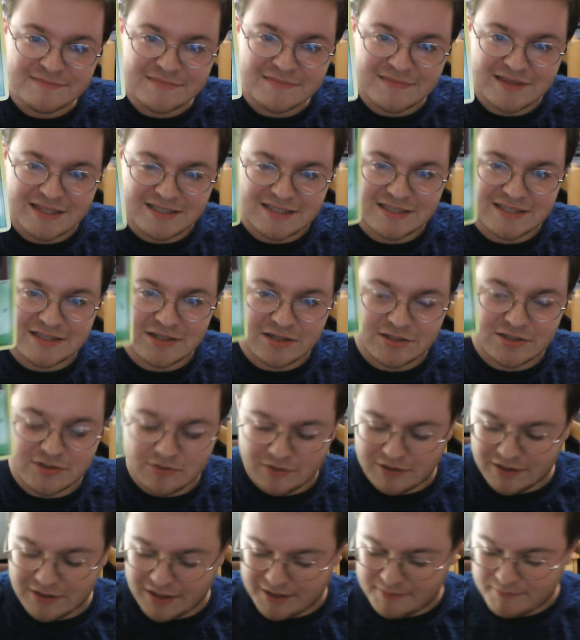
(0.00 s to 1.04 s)
This is also a
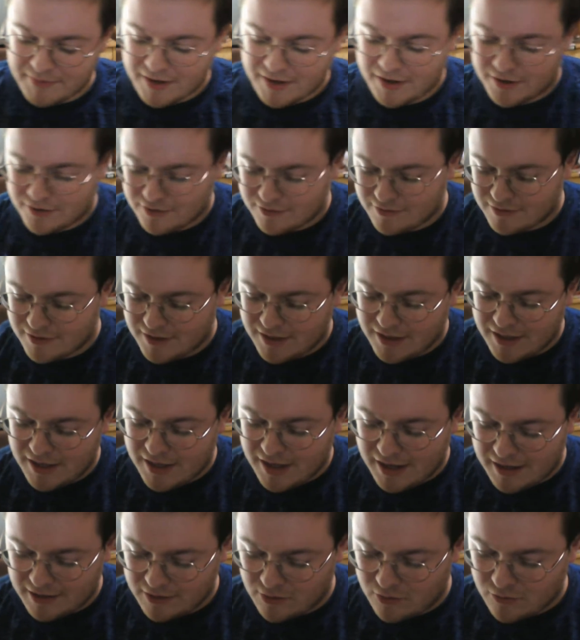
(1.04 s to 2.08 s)
clay model.
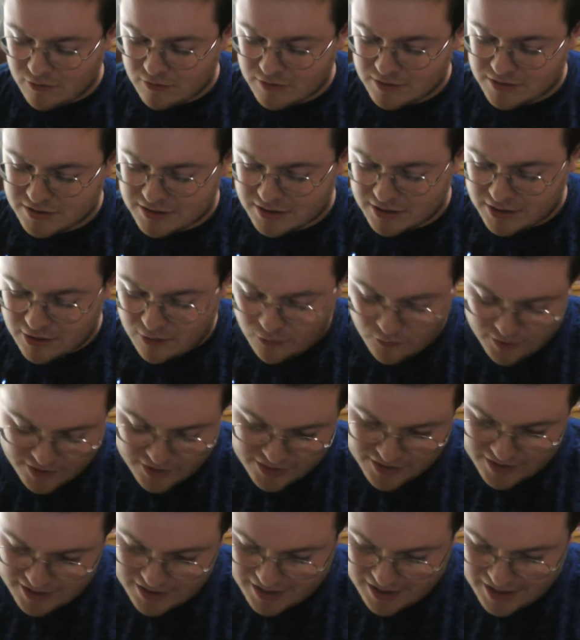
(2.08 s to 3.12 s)
And of course, to go
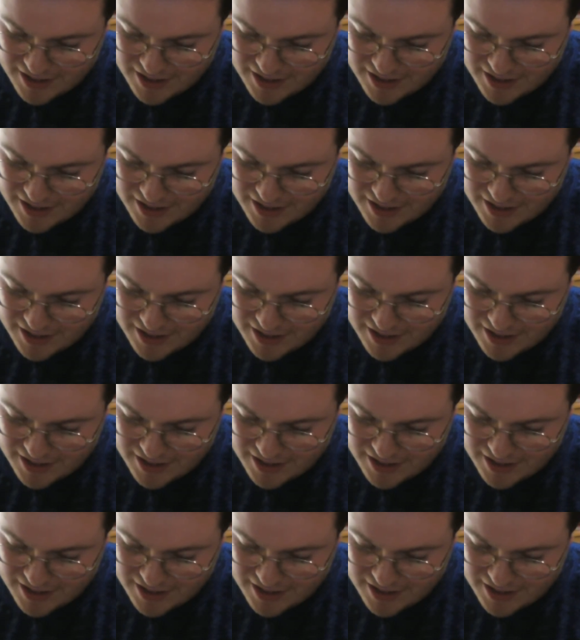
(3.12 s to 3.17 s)
with it,